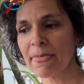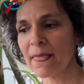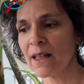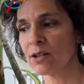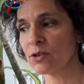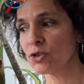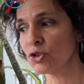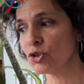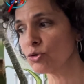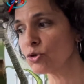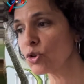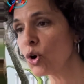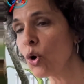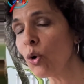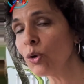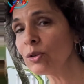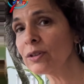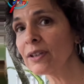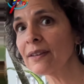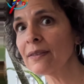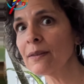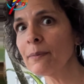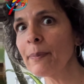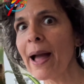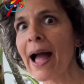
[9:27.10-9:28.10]
She was
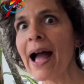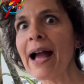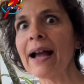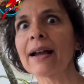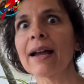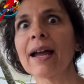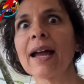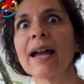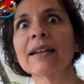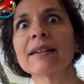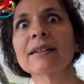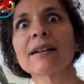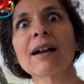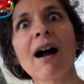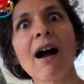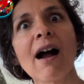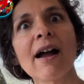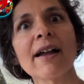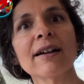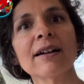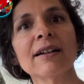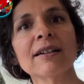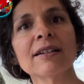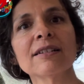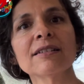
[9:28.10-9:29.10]
holding the bag, and
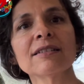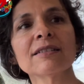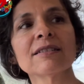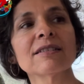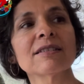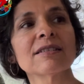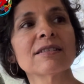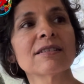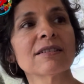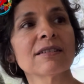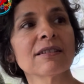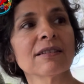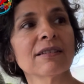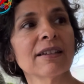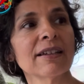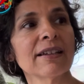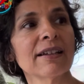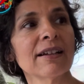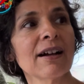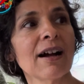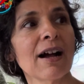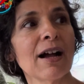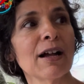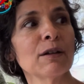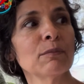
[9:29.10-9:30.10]
Gaia
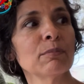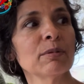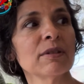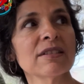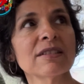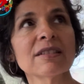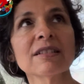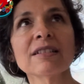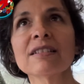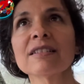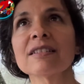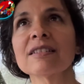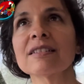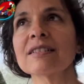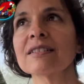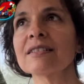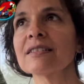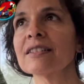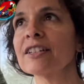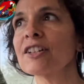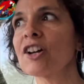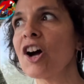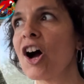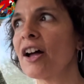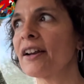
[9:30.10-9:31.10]
Bliss
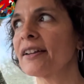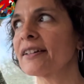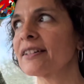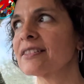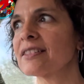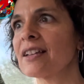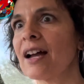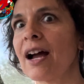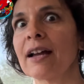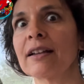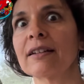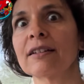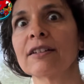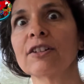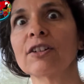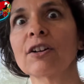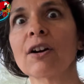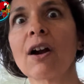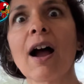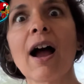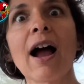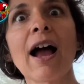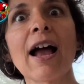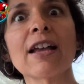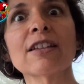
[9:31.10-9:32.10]
instantly got excited. Her
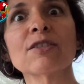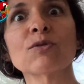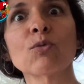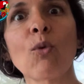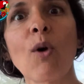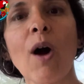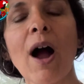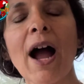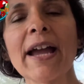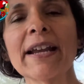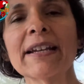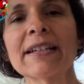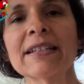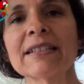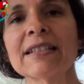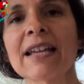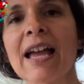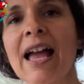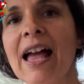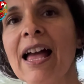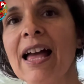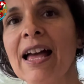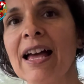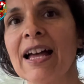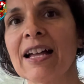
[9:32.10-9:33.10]
eyes widened,
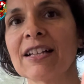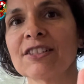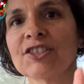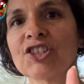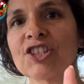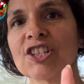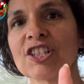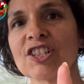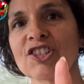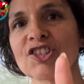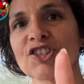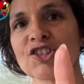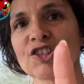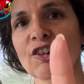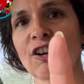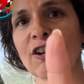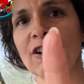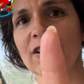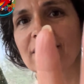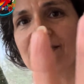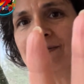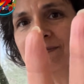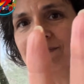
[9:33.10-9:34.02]
and she started